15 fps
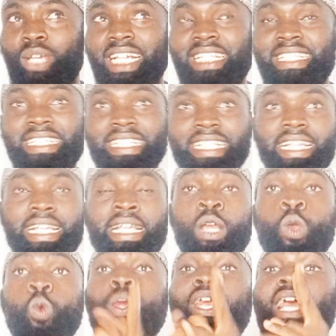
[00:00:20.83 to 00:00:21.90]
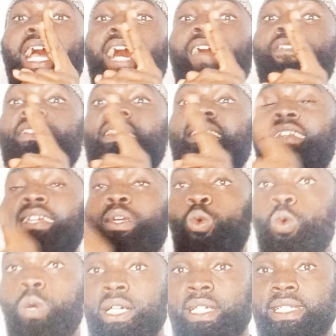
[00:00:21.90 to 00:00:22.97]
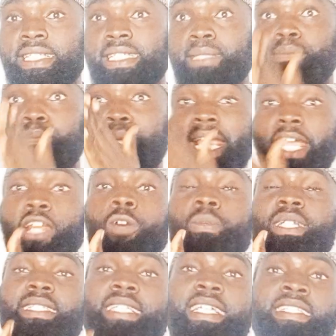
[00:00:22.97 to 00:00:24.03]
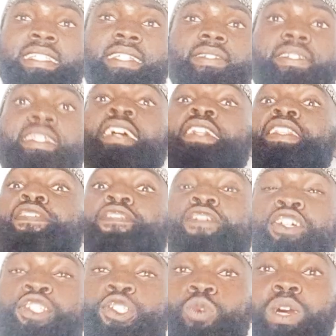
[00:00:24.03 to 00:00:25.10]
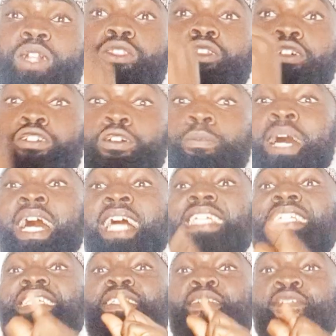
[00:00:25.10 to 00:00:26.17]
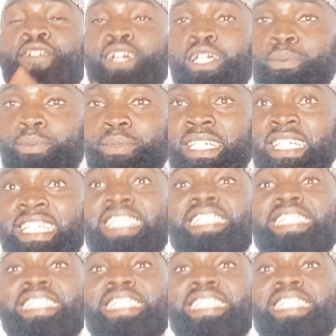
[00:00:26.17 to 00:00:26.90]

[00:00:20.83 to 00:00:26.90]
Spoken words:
we can see we have three words making up the sentence. The first one, daraba, is the verb.